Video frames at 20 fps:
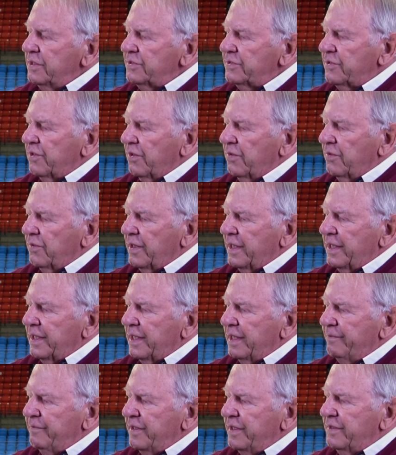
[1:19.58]
So,
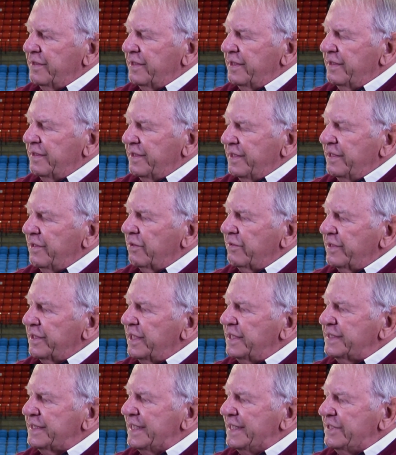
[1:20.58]
uh, I mean, the, the,
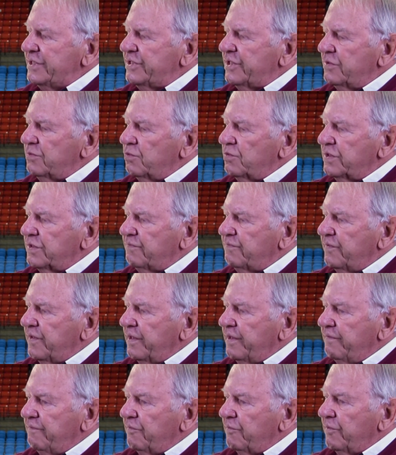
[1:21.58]
organization was
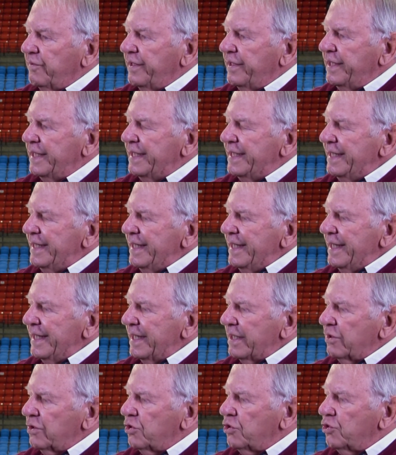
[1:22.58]
very, very
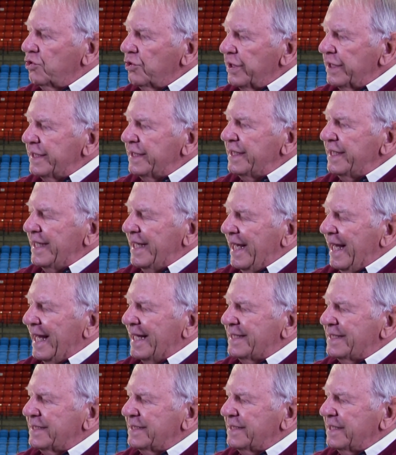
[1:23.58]
uh, good
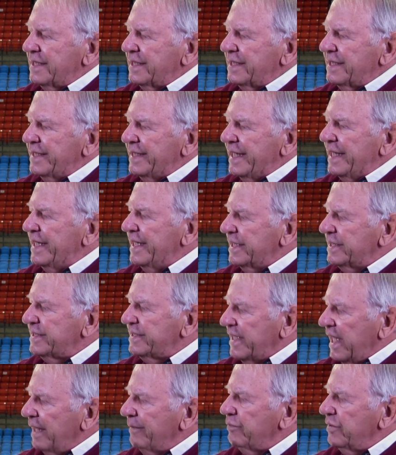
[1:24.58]
at uh, getting
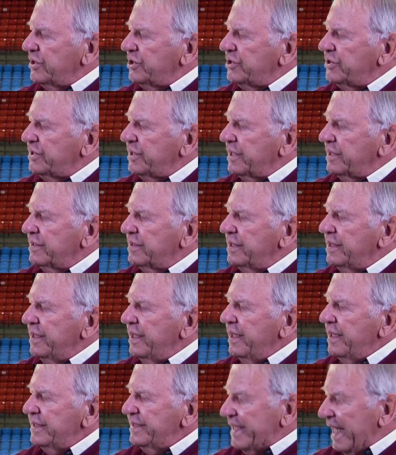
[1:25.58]
established and
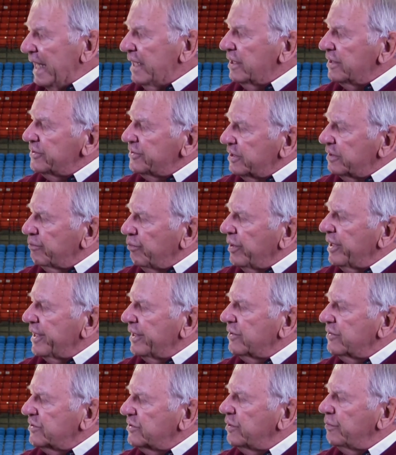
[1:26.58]
talented
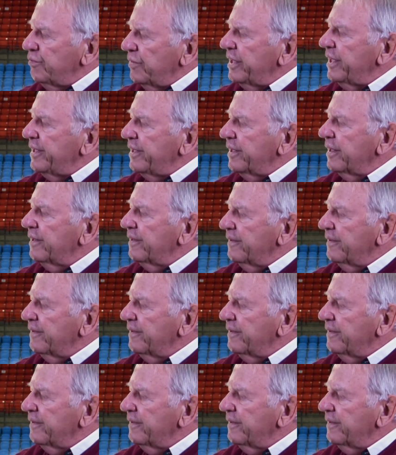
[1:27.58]
players to play here.